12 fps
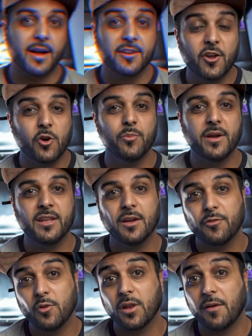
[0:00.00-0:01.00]
I know many
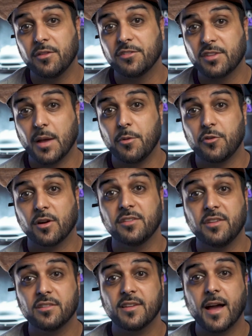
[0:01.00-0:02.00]
of you love the Cybertruck
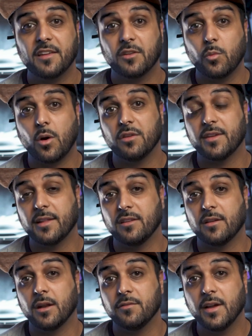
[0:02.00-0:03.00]
just as it was at
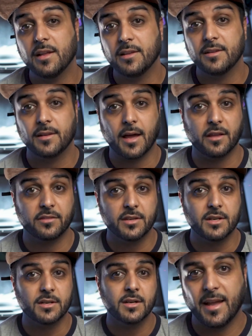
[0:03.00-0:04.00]
the unveiling last
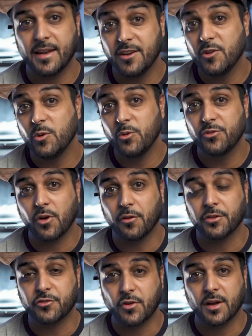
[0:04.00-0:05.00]
year, and news of
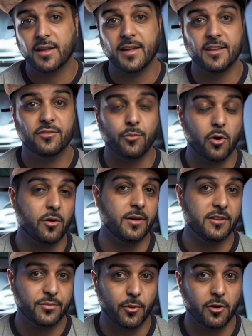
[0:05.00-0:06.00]
the truck getting smaller
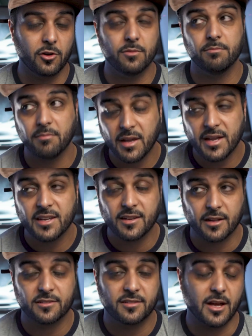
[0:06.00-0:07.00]
and smaller may
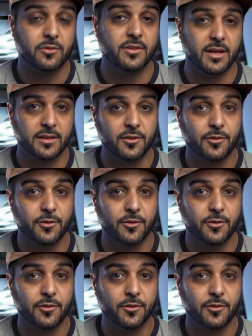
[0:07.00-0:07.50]
not sound that